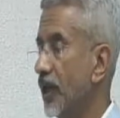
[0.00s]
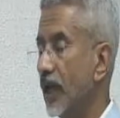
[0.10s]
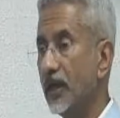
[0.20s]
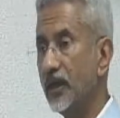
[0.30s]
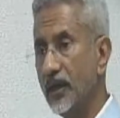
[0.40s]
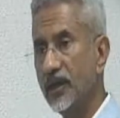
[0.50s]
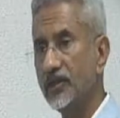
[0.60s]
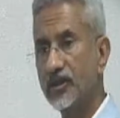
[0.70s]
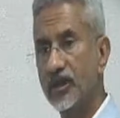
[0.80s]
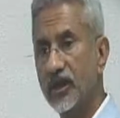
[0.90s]
and a
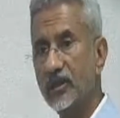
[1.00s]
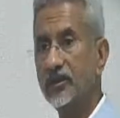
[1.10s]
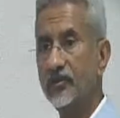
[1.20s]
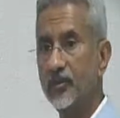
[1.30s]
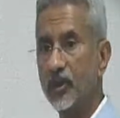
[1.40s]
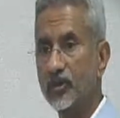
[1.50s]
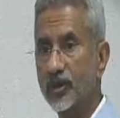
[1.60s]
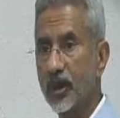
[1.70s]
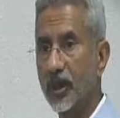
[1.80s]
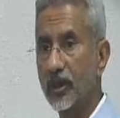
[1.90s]
less collective
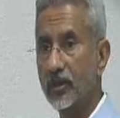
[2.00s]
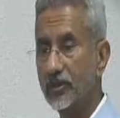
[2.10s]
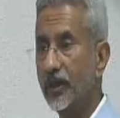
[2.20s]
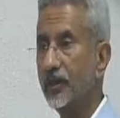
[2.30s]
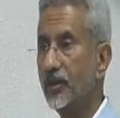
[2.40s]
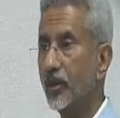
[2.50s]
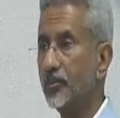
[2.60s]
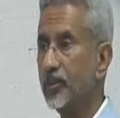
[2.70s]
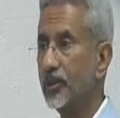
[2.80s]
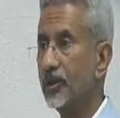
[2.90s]
persona than Europe.